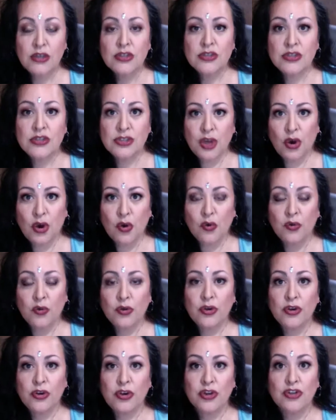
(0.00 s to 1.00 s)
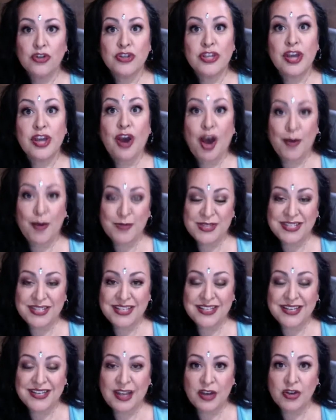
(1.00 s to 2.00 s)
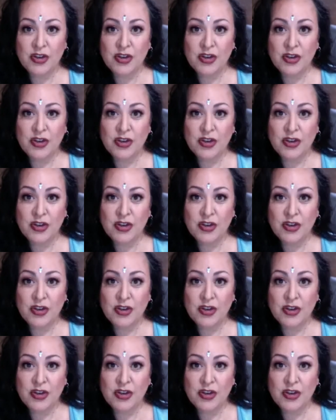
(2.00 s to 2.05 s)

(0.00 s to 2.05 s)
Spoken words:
So you're going to do the opposite now.